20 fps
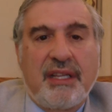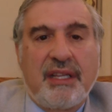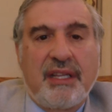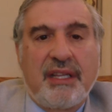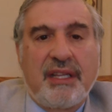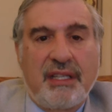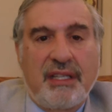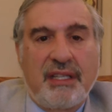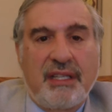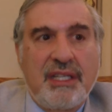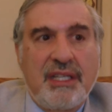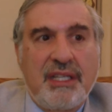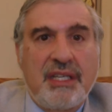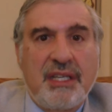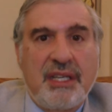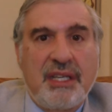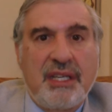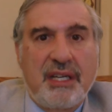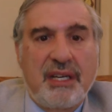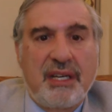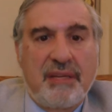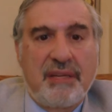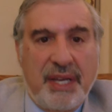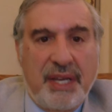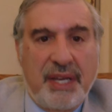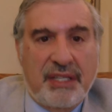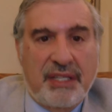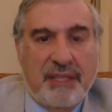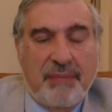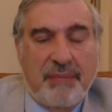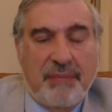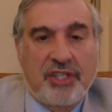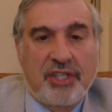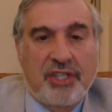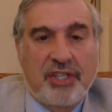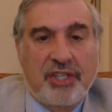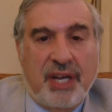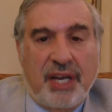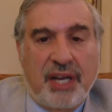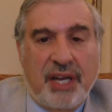the DC
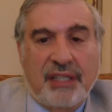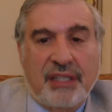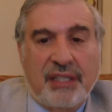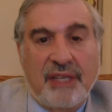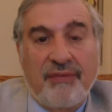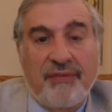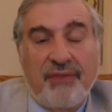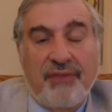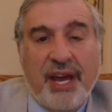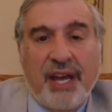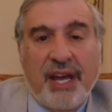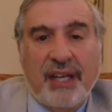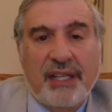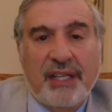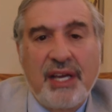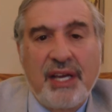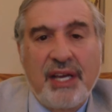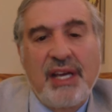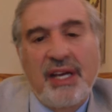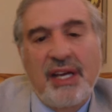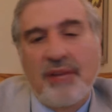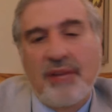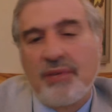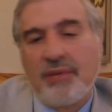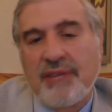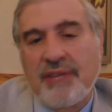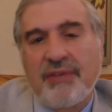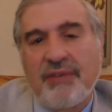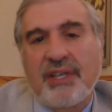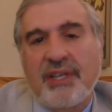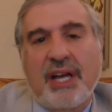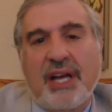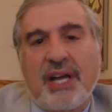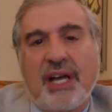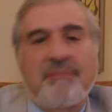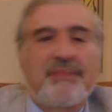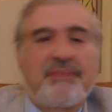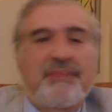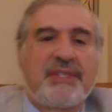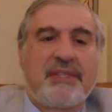Emancipation Act. In fact, it was even
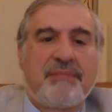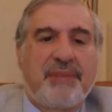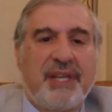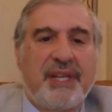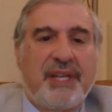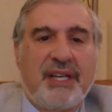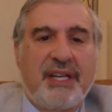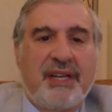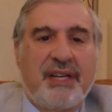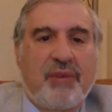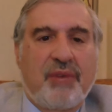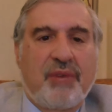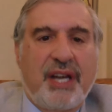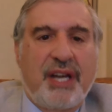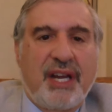contemplated when